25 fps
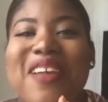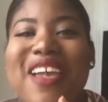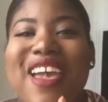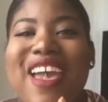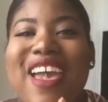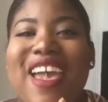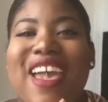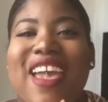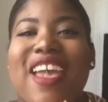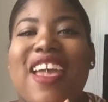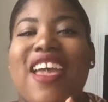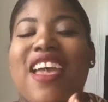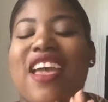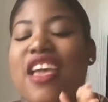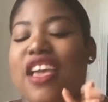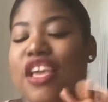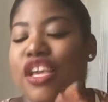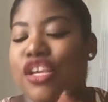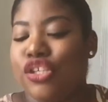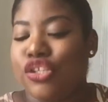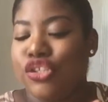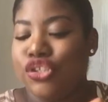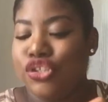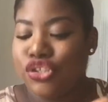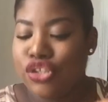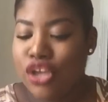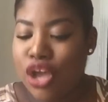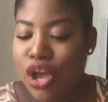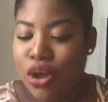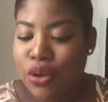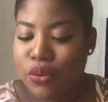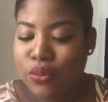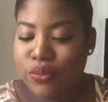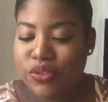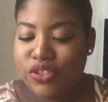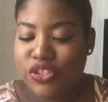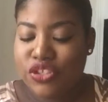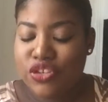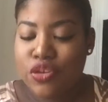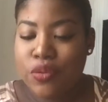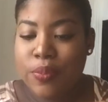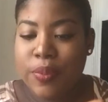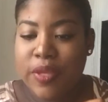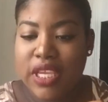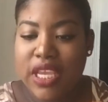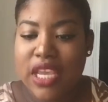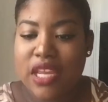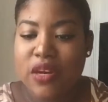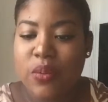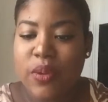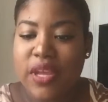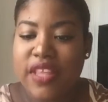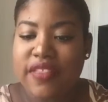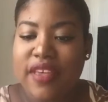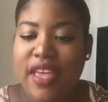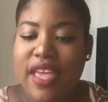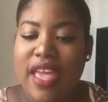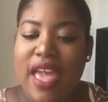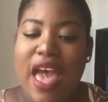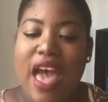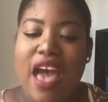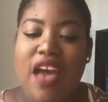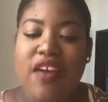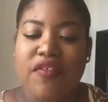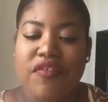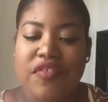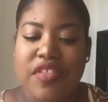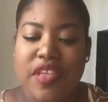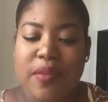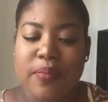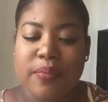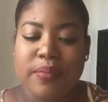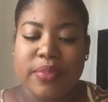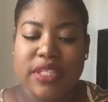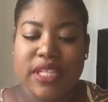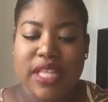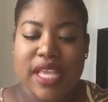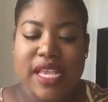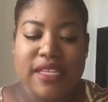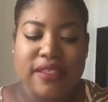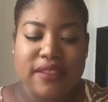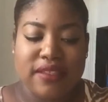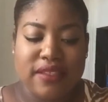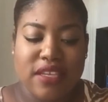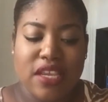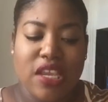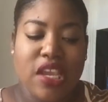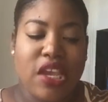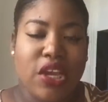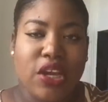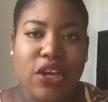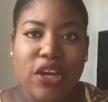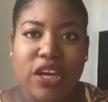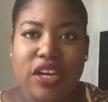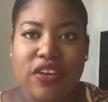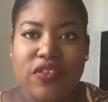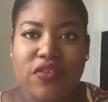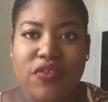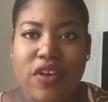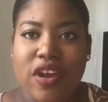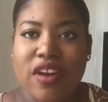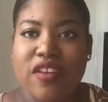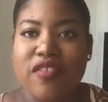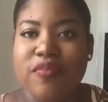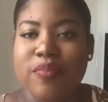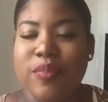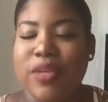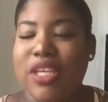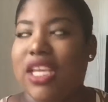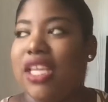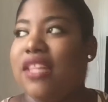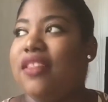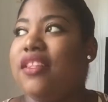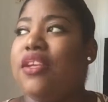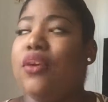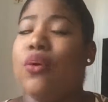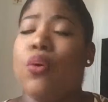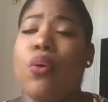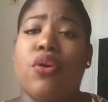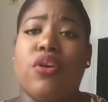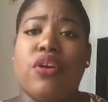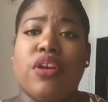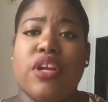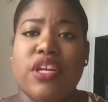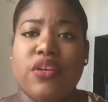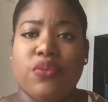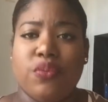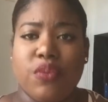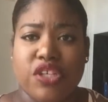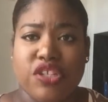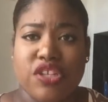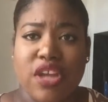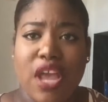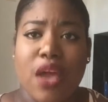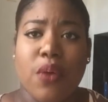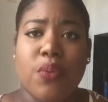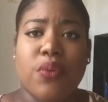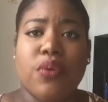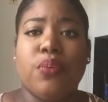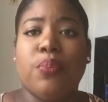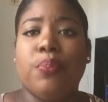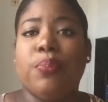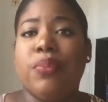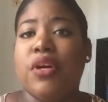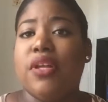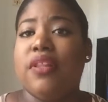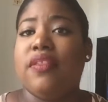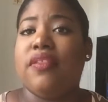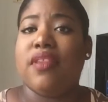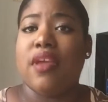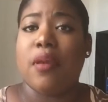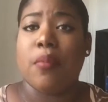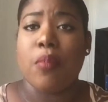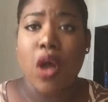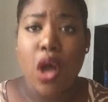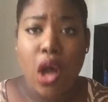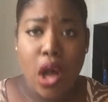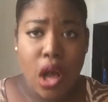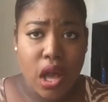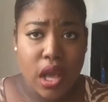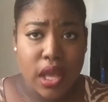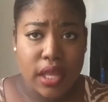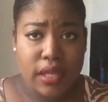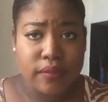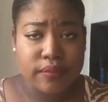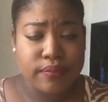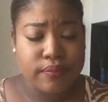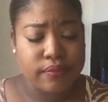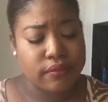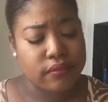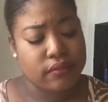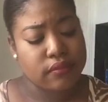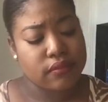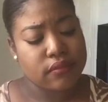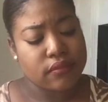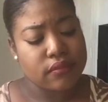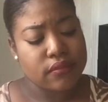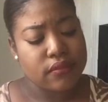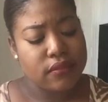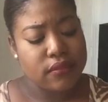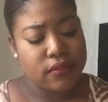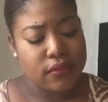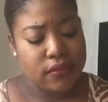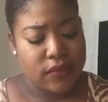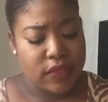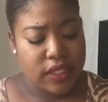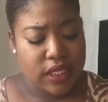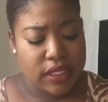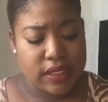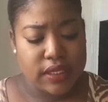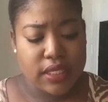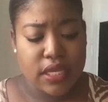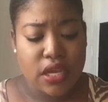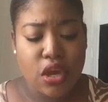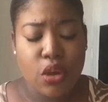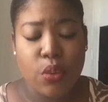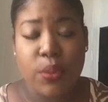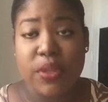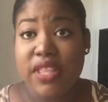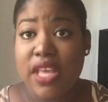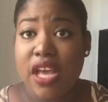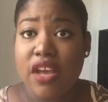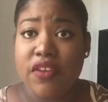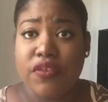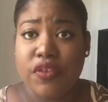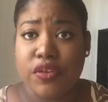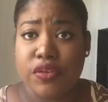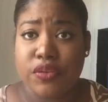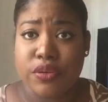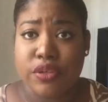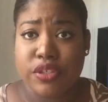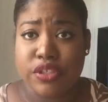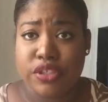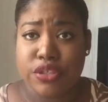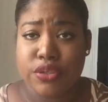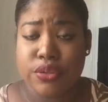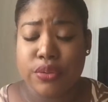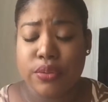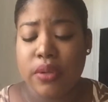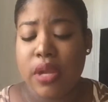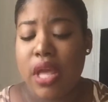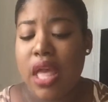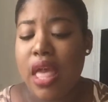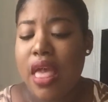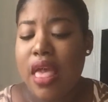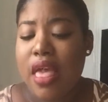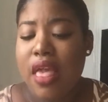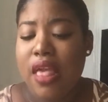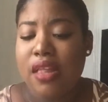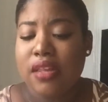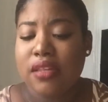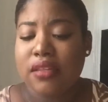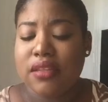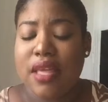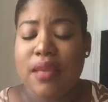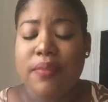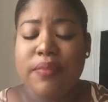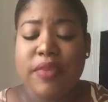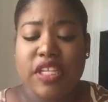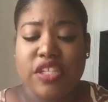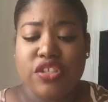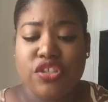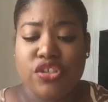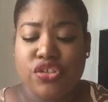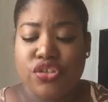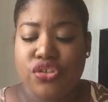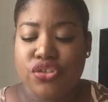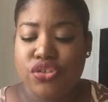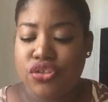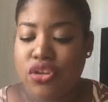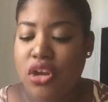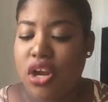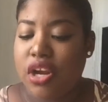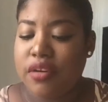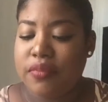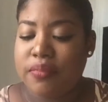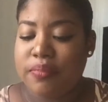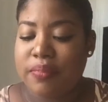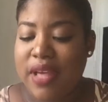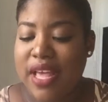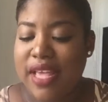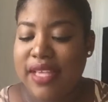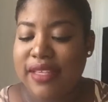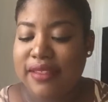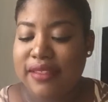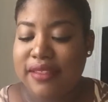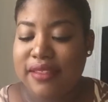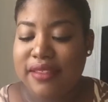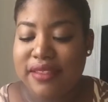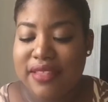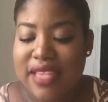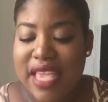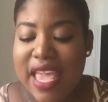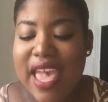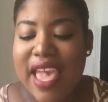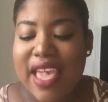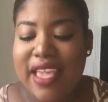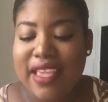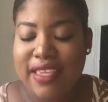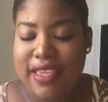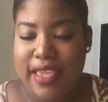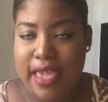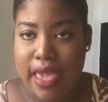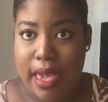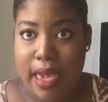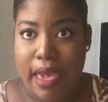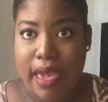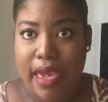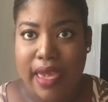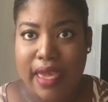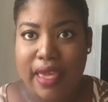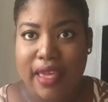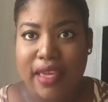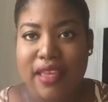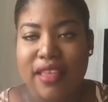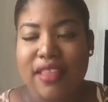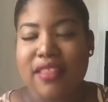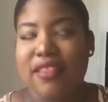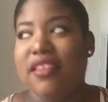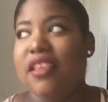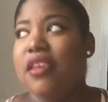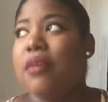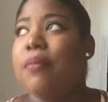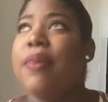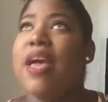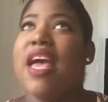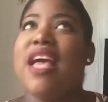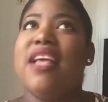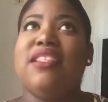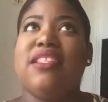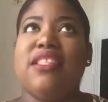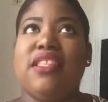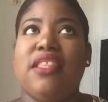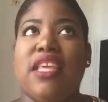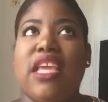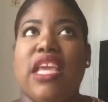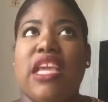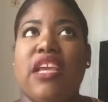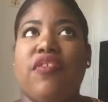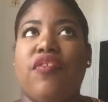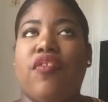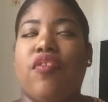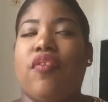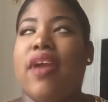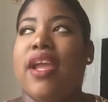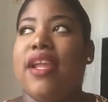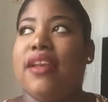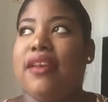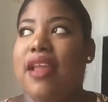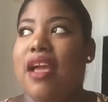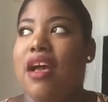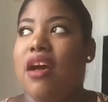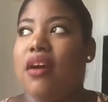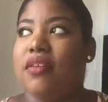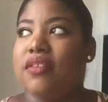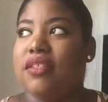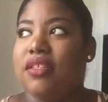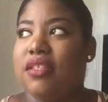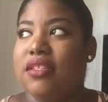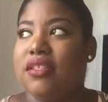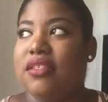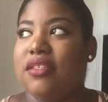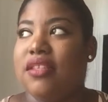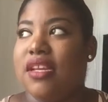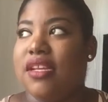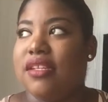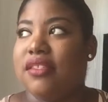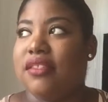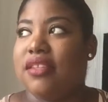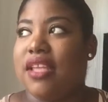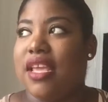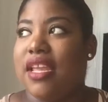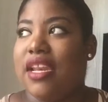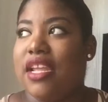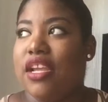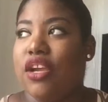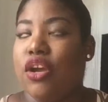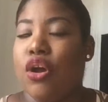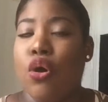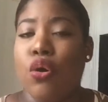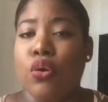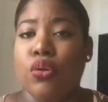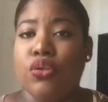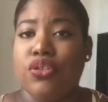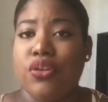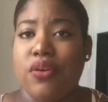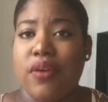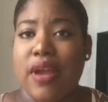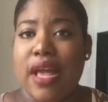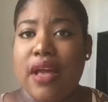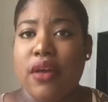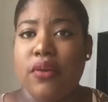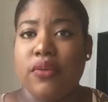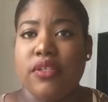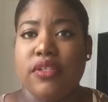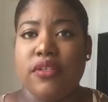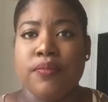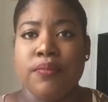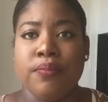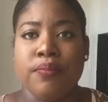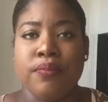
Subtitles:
Okay, so to begin with, I have them placed here in front of me in the order in which I would put them on. So without further ado, let me just start by saying the best thing for right now, since that it's getting colder out,